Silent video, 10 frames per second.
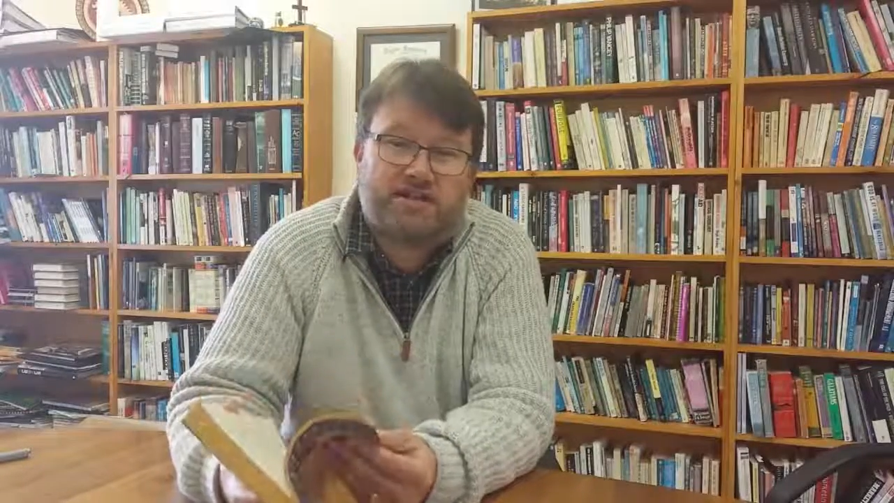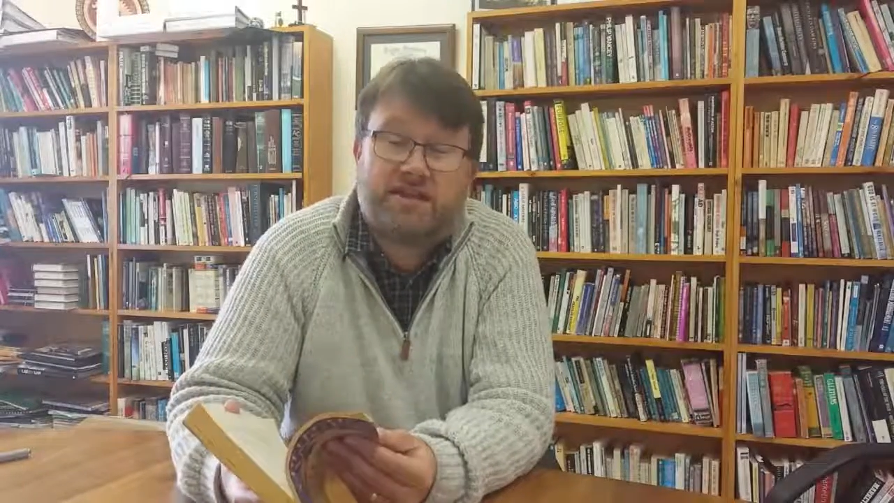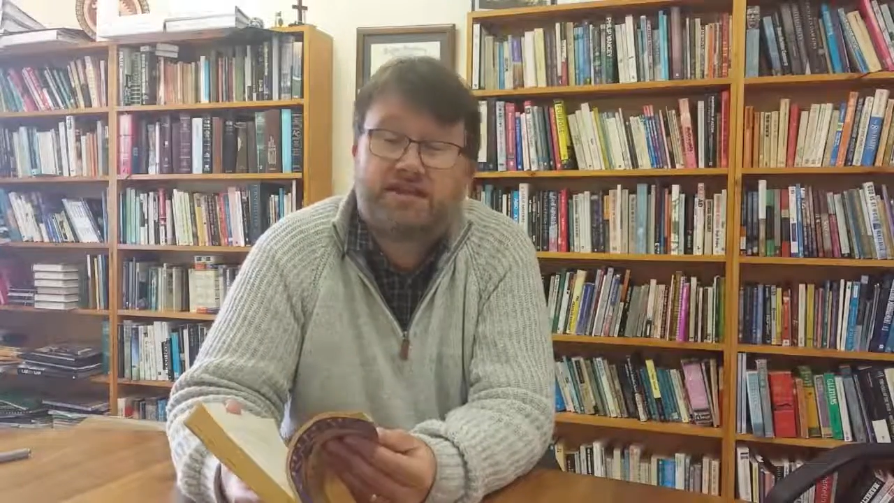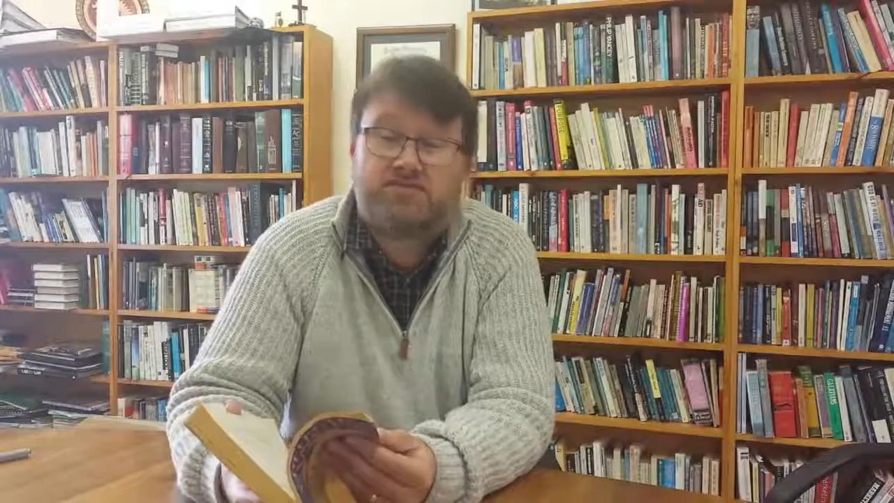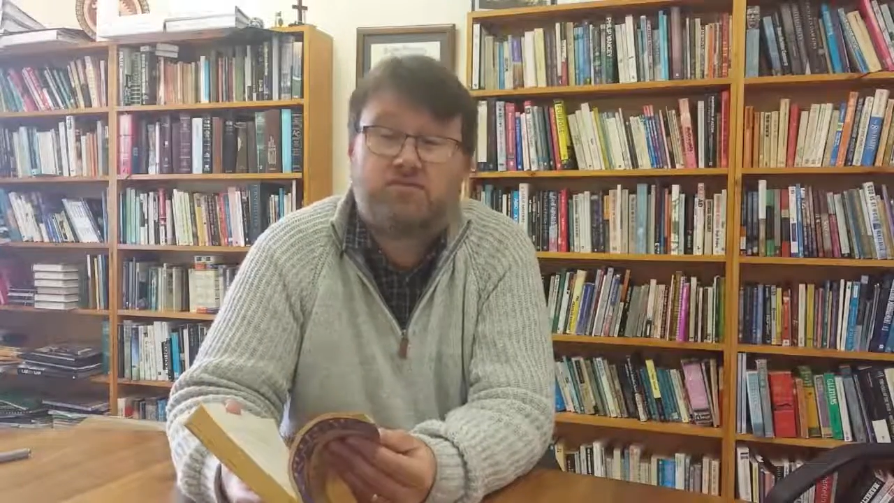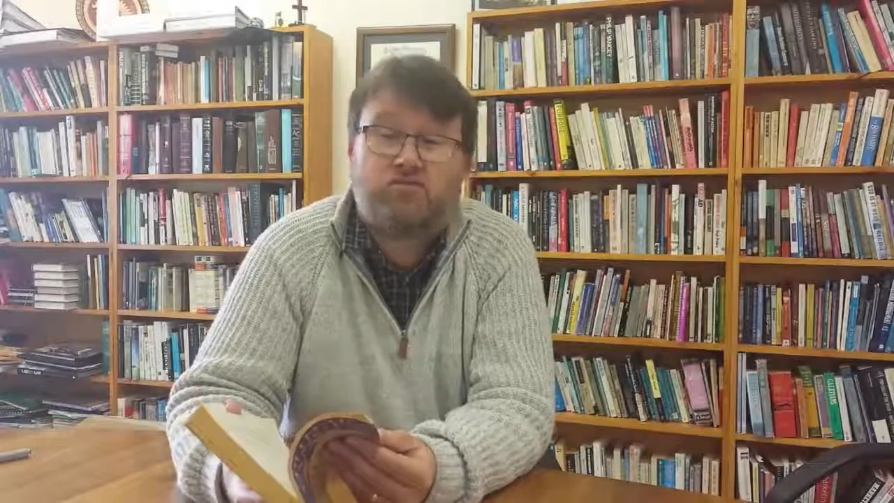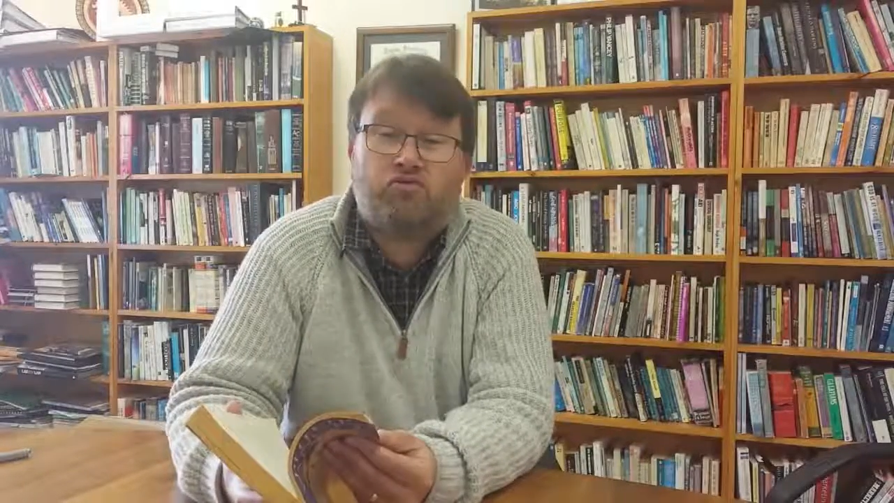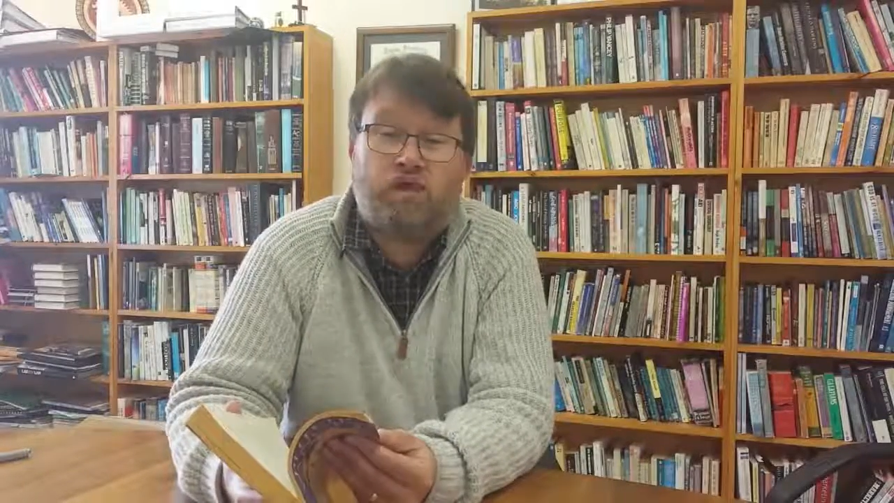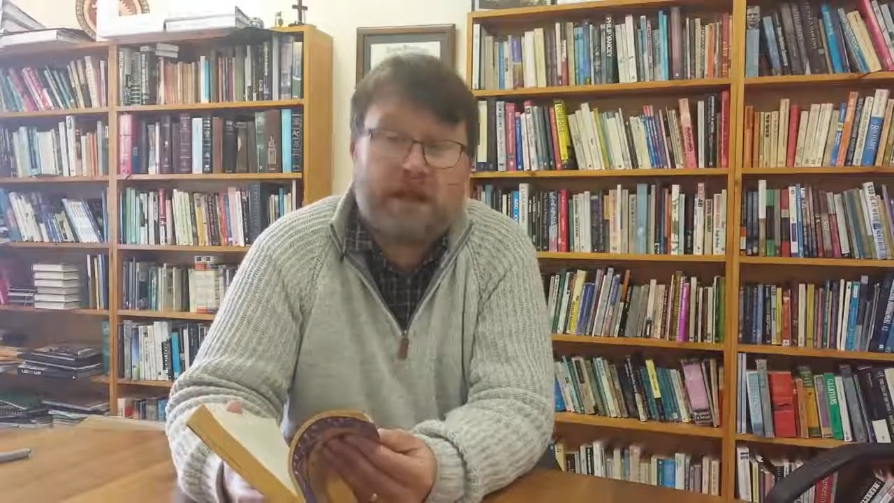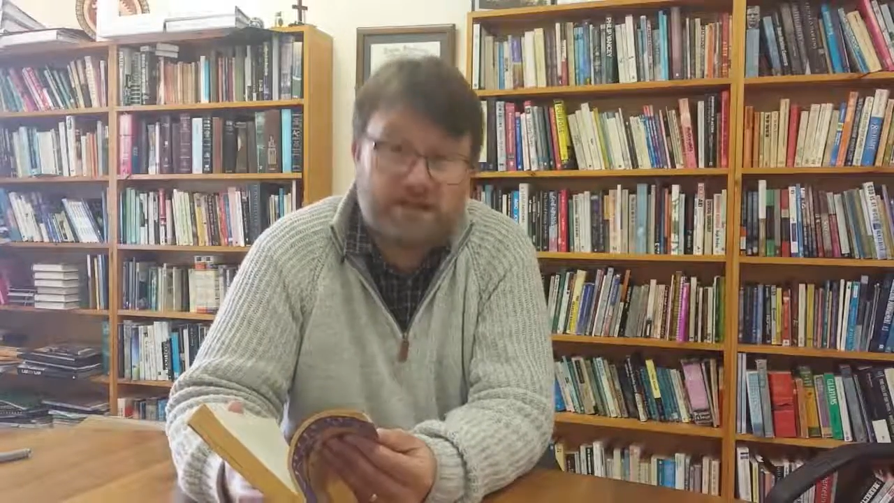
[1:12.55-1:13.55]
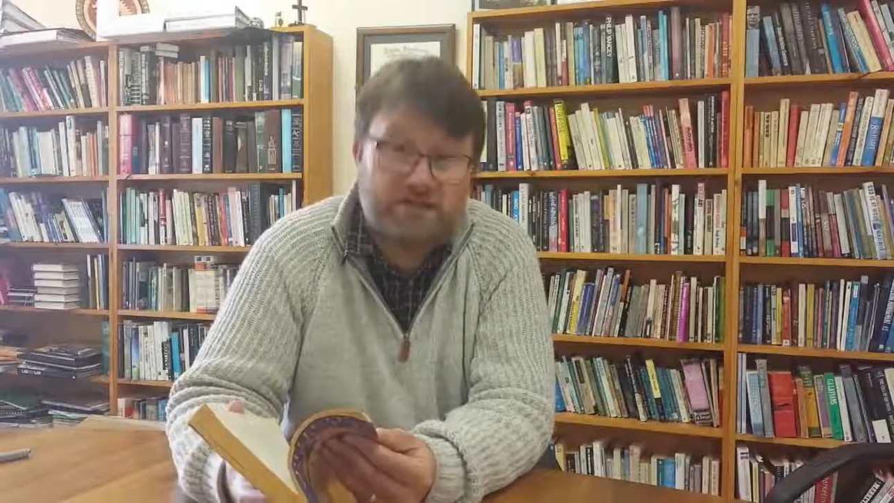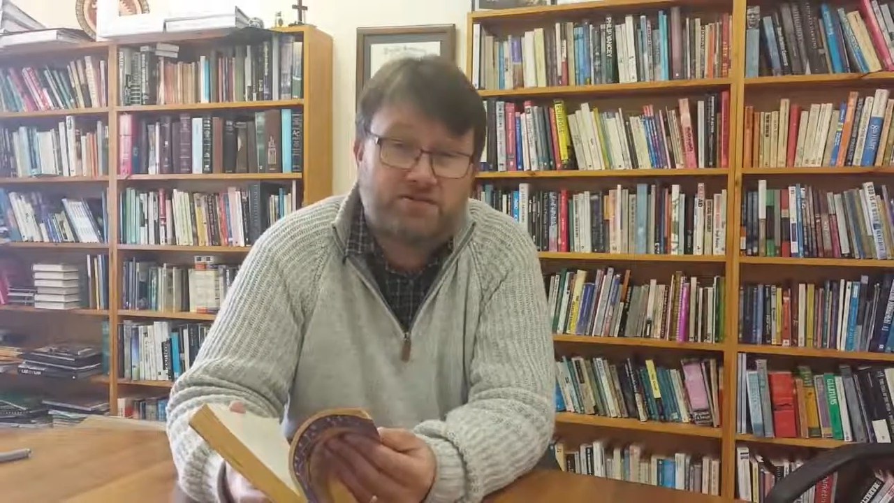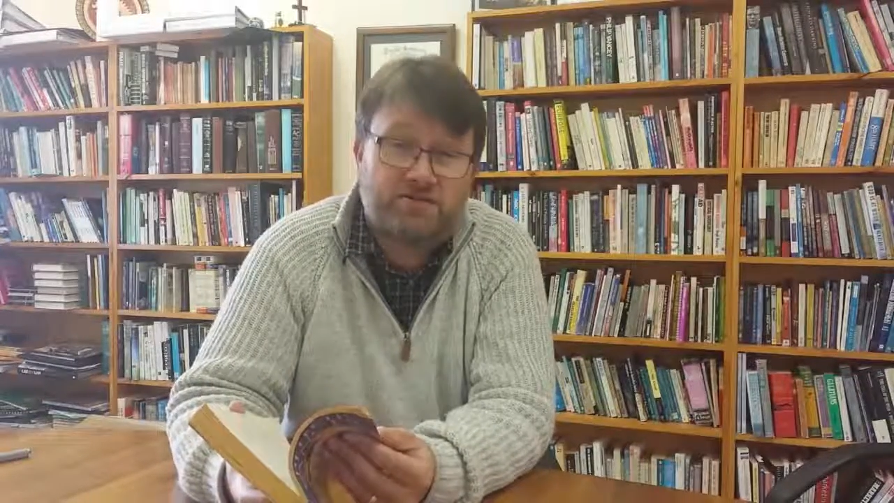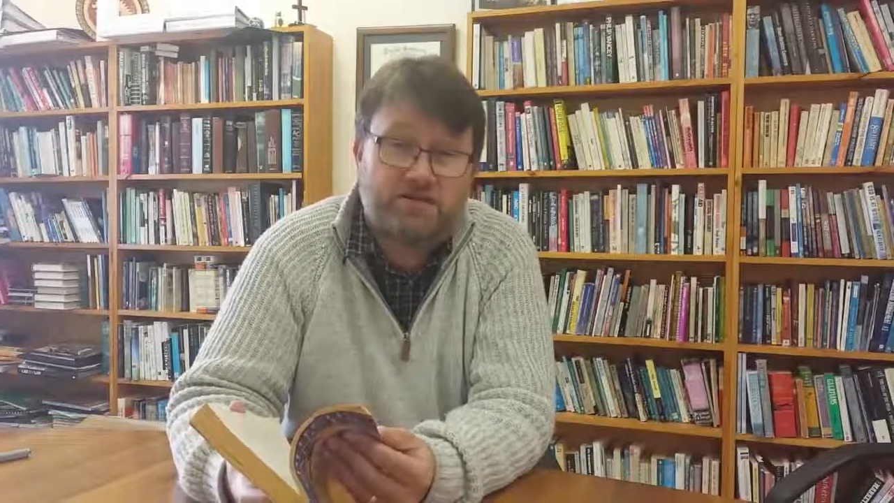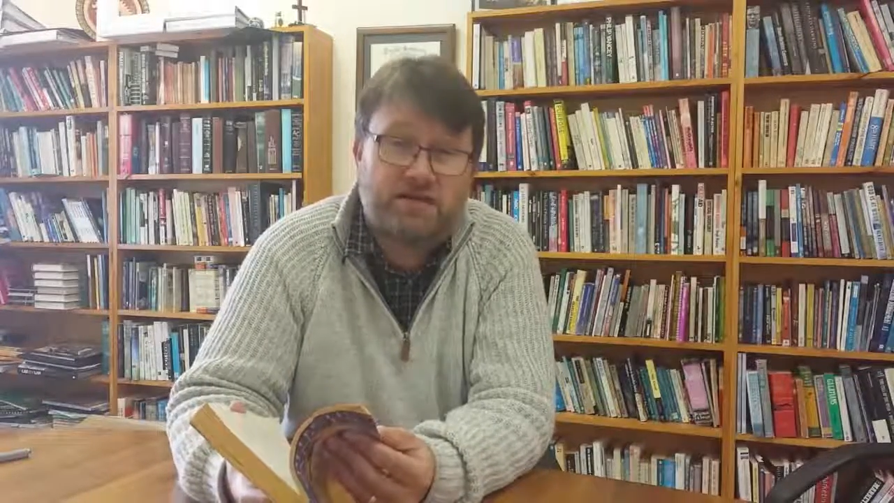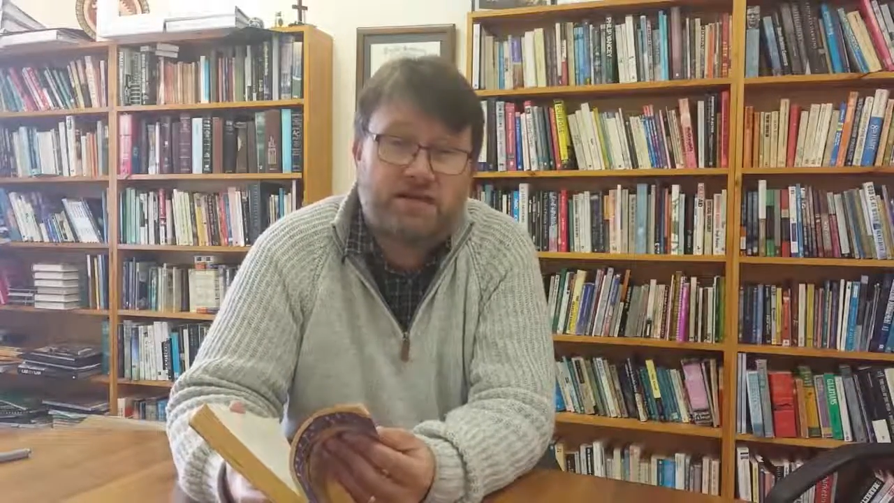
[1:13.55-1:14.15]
that is radical.